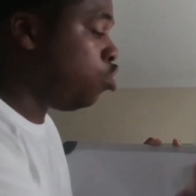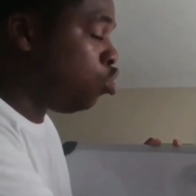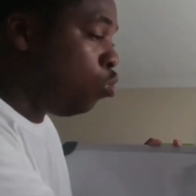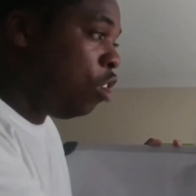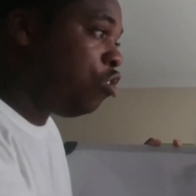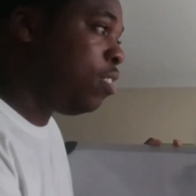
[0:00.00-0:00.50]

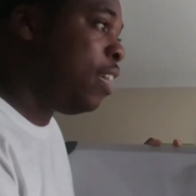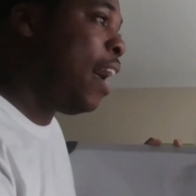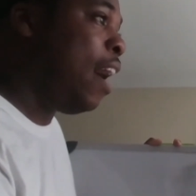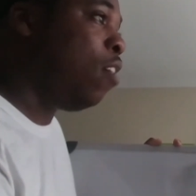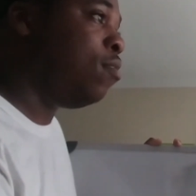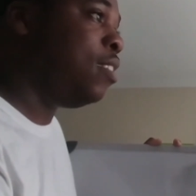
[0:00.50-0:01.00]
Two hundred
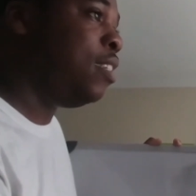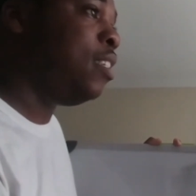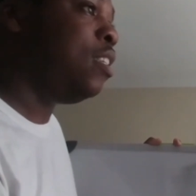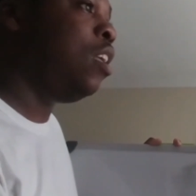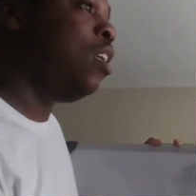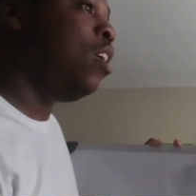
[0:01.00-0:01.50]
thousand
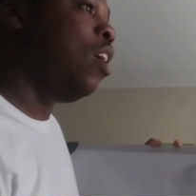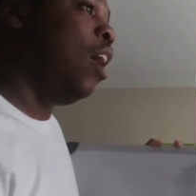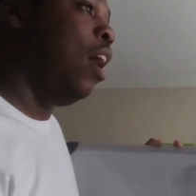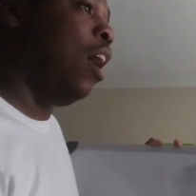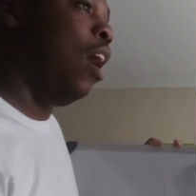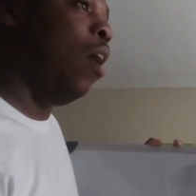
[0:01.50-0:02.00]

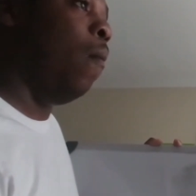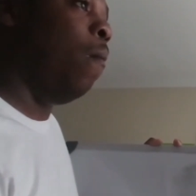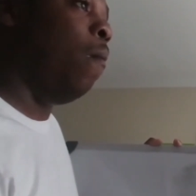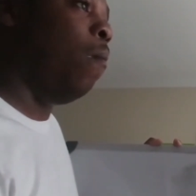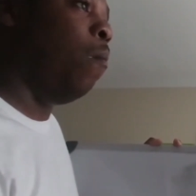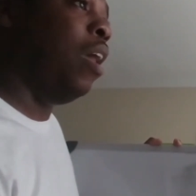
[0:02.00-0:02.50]
um,
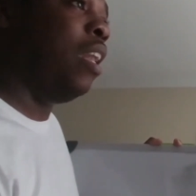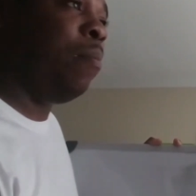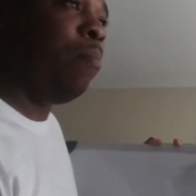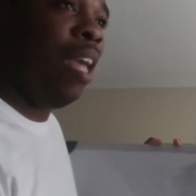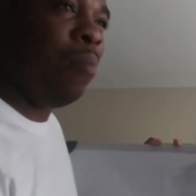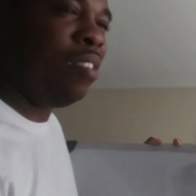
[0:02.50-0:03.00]
monthly
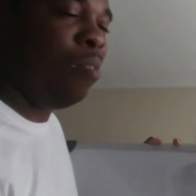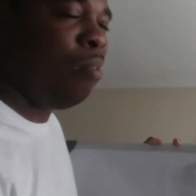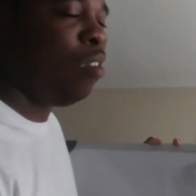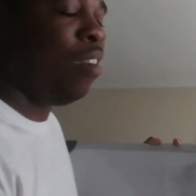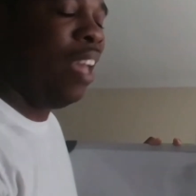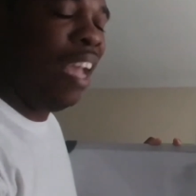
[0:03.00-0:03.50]
payments,
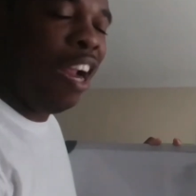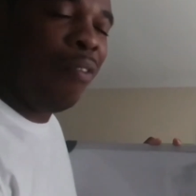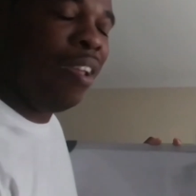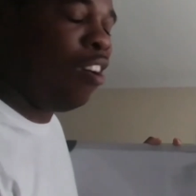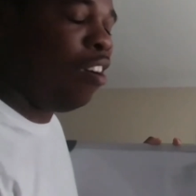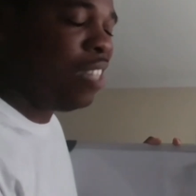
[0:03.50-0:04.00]
depending on the
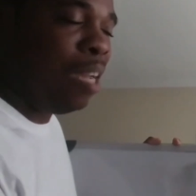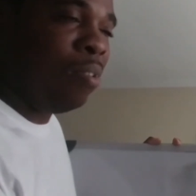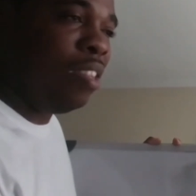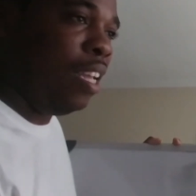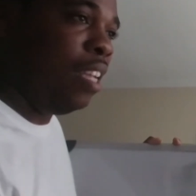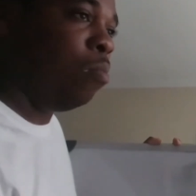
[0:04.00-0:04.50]
area and all type of
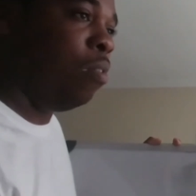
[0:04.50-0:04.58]
things.